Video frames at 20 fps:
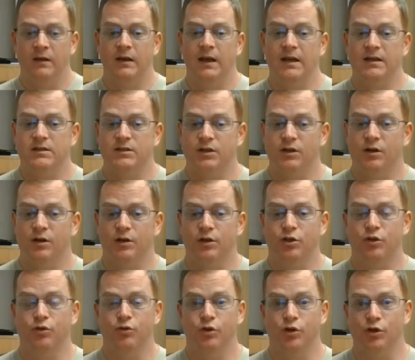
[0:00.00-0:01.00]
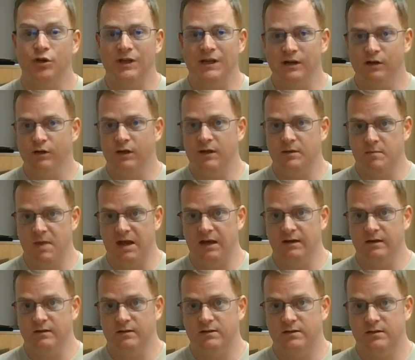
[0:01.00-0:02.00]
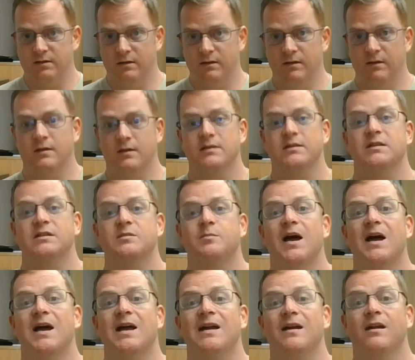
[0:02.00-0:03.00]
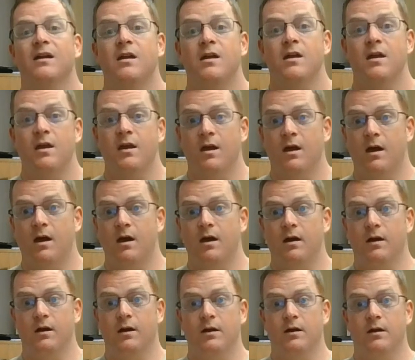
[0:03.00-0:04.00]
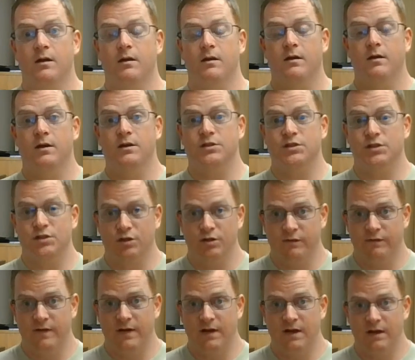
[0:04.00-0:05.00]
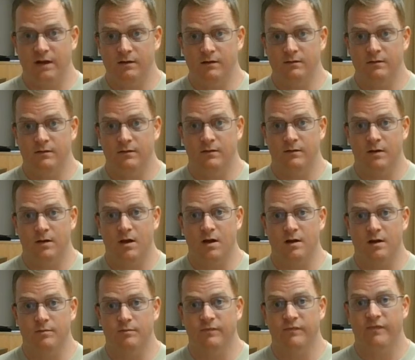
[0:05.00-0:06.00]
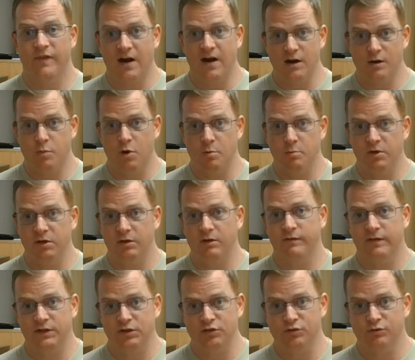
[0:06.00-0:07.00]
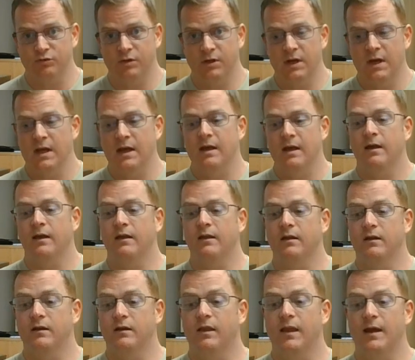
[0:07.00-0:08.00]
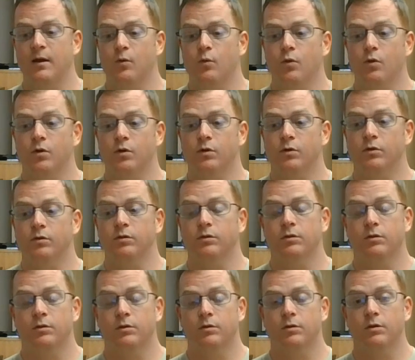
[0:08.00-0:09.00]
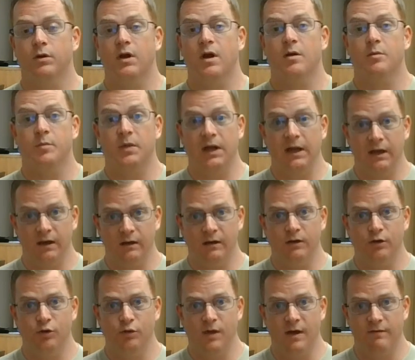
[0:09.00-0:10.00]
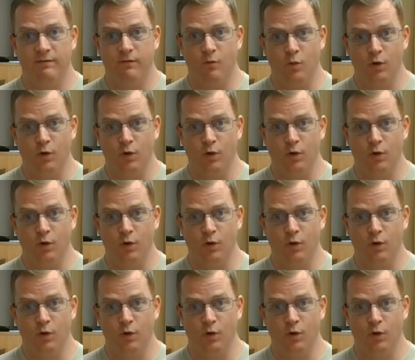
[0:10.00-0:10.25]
Next, you're going to do your yearly maintenance. This is by a certified fire department official, and then they will come and do that